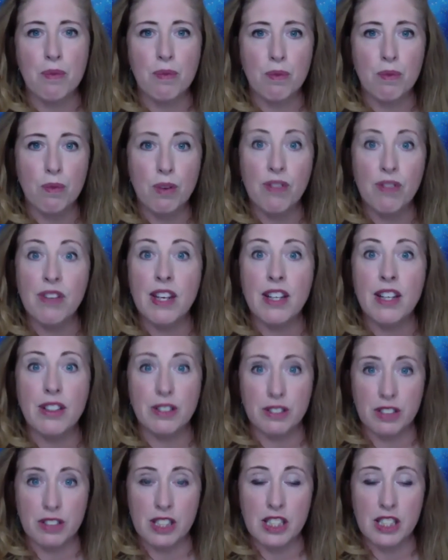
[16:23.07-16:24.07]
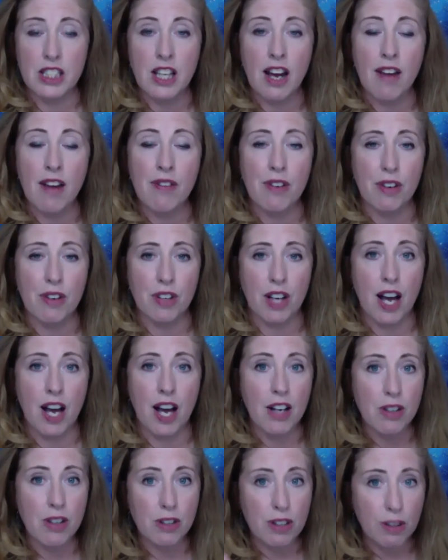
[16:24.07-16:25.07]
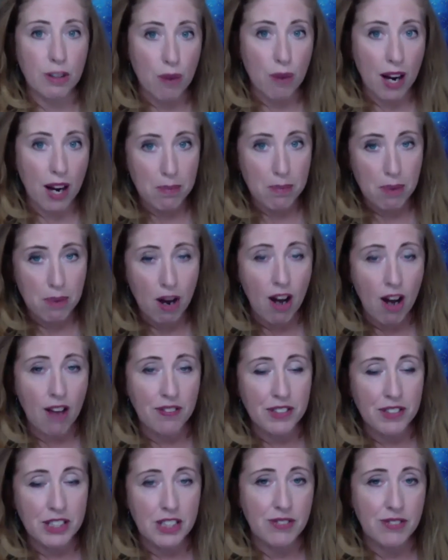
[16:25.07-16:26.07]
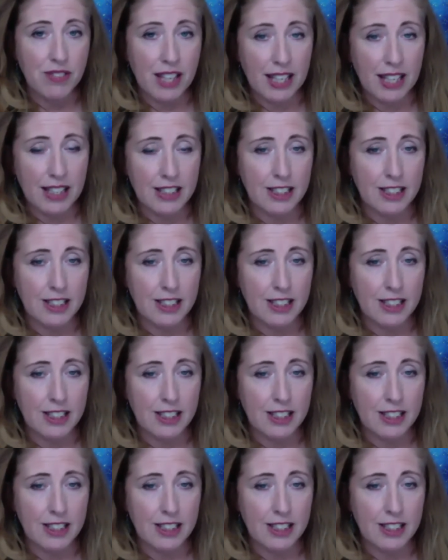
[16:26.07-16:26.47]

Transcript: revealed, discovered under the right paw of the Sphinx.